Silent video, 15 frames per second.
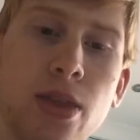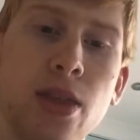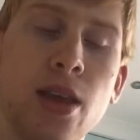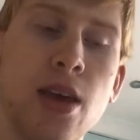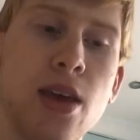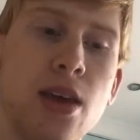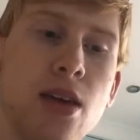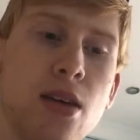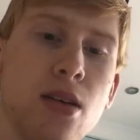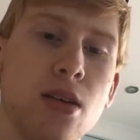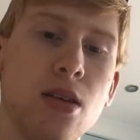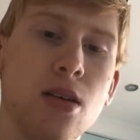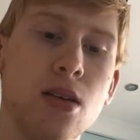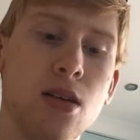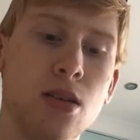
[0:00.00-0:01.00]
the
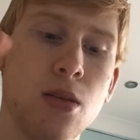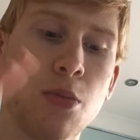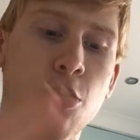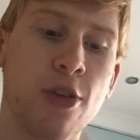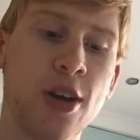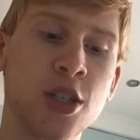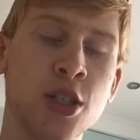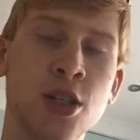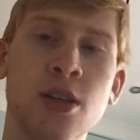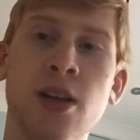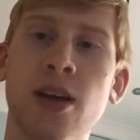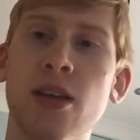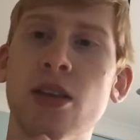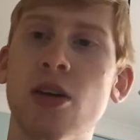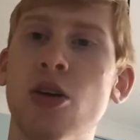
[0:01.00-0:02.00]
progression
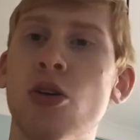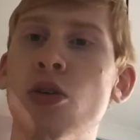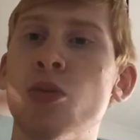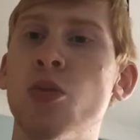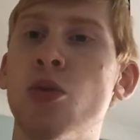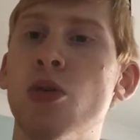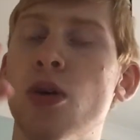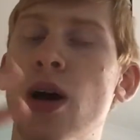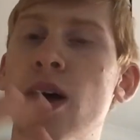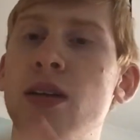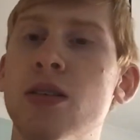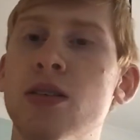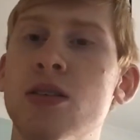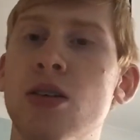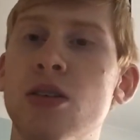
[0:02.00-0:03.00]
that the Cold War
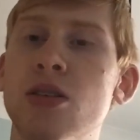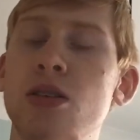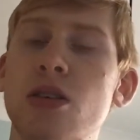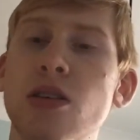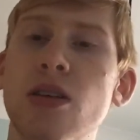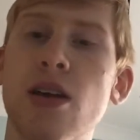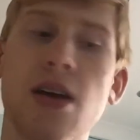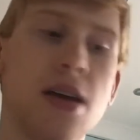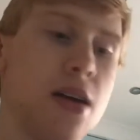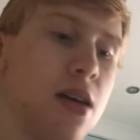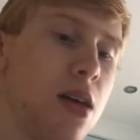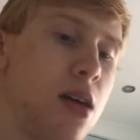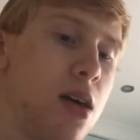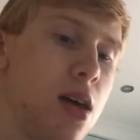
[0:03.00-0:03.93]
had started to take,